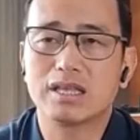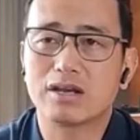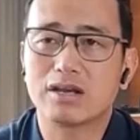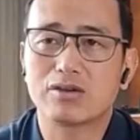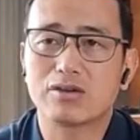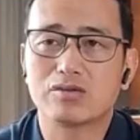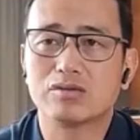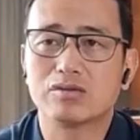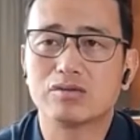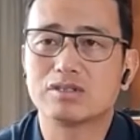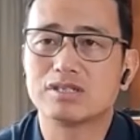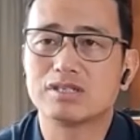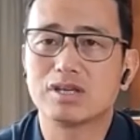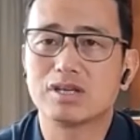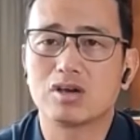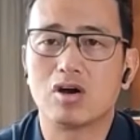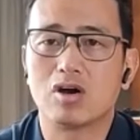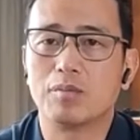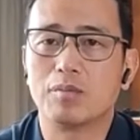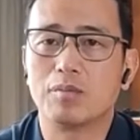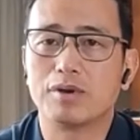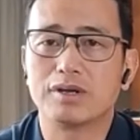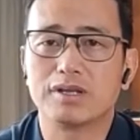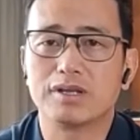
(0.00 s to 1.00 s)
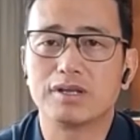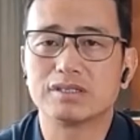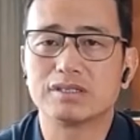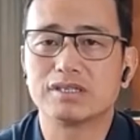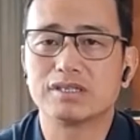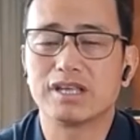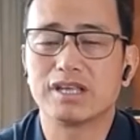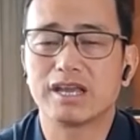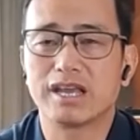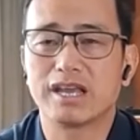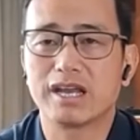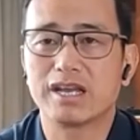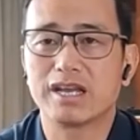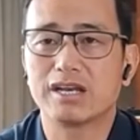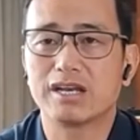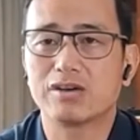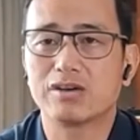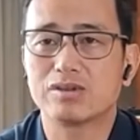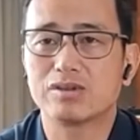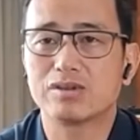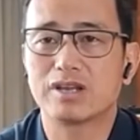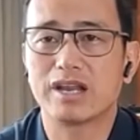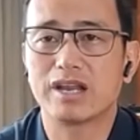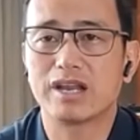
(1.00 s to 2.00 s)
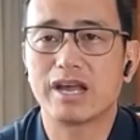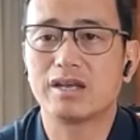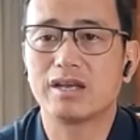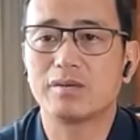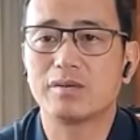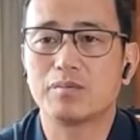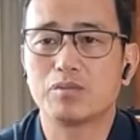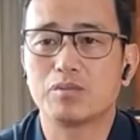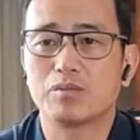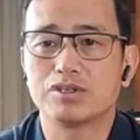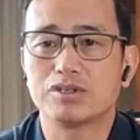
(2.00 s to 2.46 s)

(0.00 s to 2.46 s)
that you'll see common is they get into the right